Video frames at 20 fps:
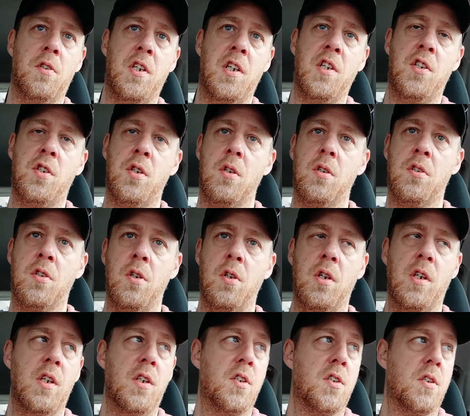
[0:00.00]
t shirts,
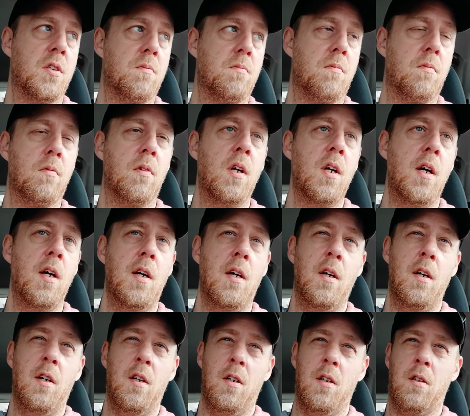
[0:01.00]
hoodies,
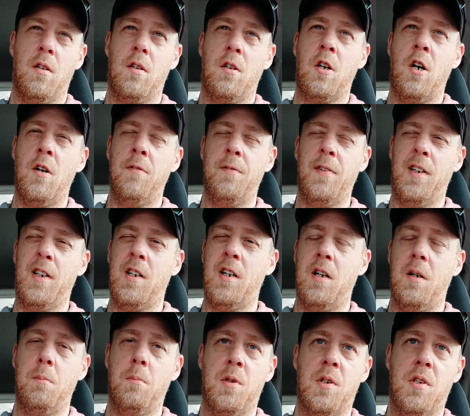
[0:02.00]
coffee
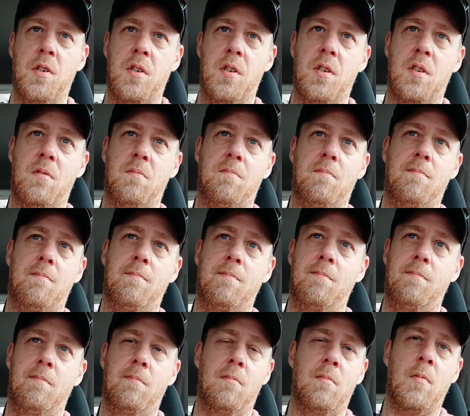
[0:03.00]
cups,
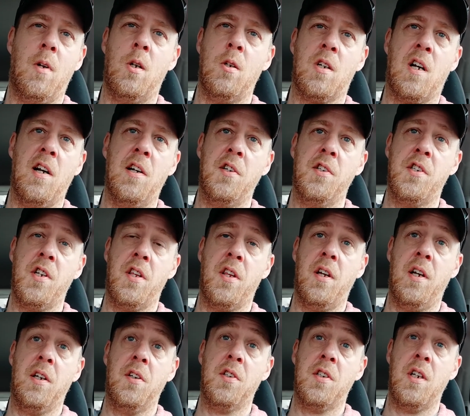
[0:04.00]
all kinds of
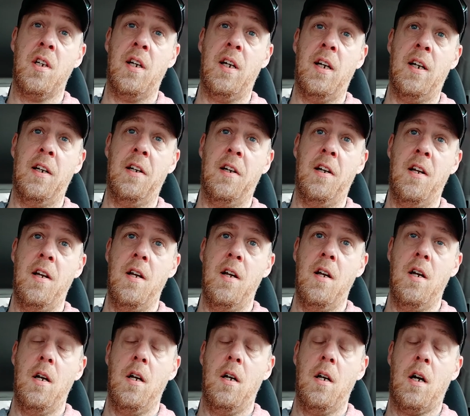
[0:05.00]
things. And
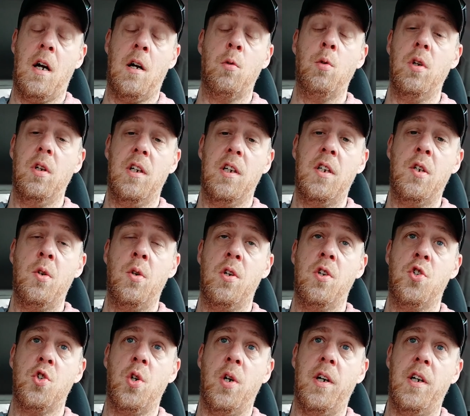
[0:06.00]
I really do
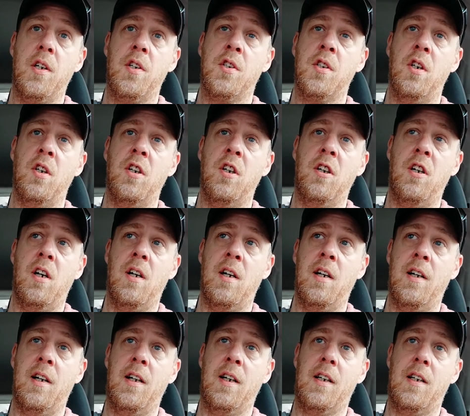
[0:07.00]
enjoy it. So I,
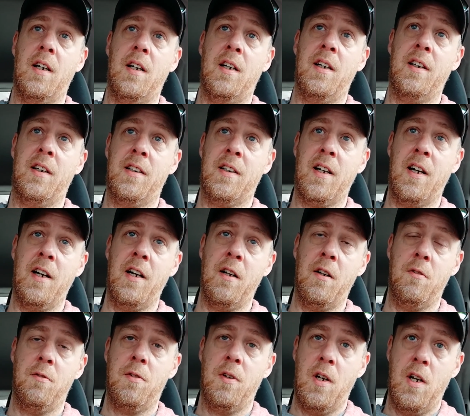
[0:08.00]
I, I kind
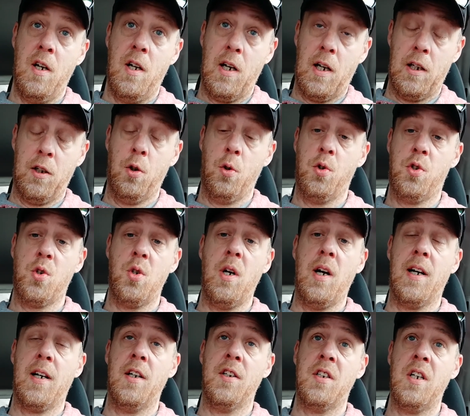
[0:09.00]
of I lose
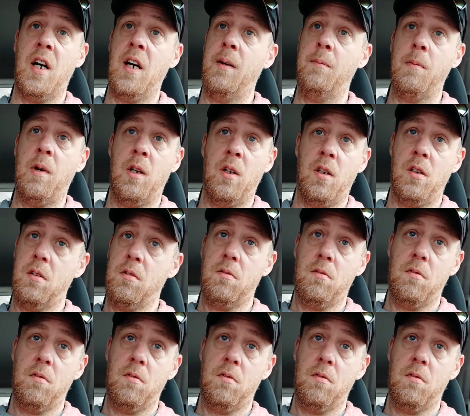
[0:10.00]
track of time. I'll